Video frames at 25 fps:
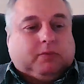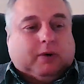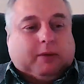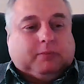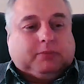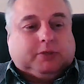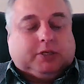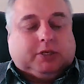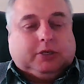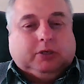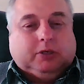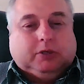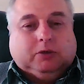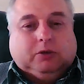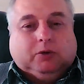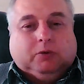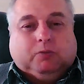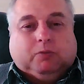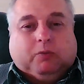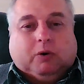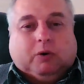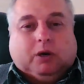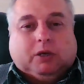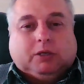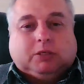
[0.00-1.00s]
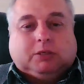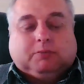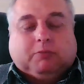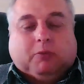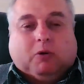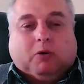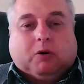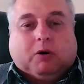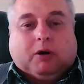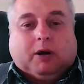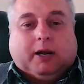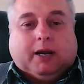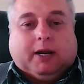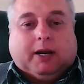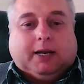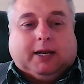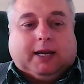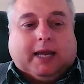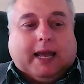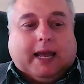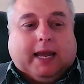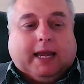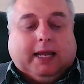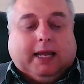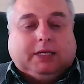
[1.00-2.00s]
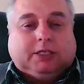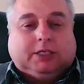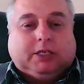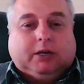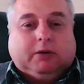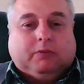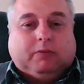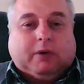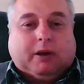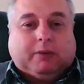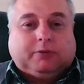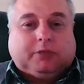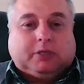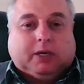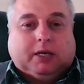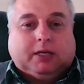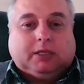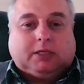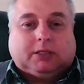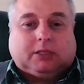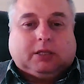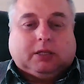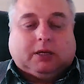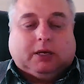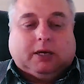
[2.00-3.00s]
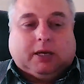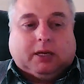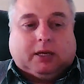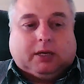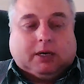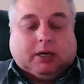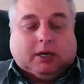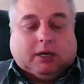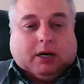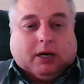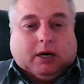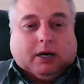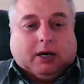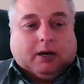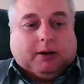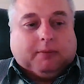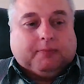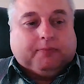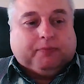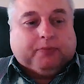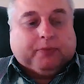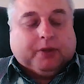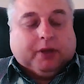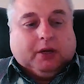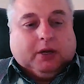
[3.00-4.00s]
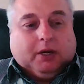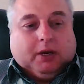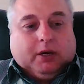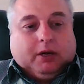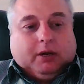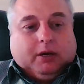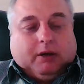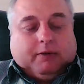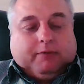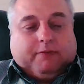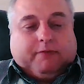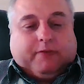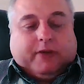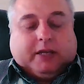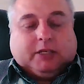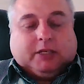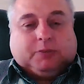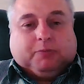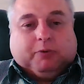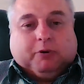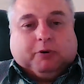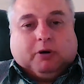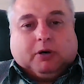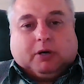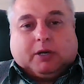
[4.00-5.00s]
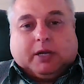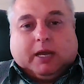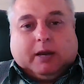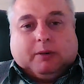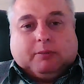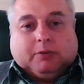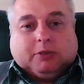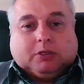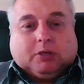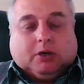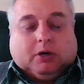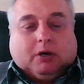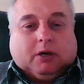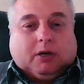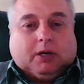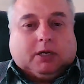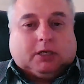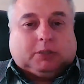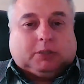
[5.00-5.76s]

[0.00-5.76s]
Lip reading: Web 2 was more engaging websites like Facebook, Amazon,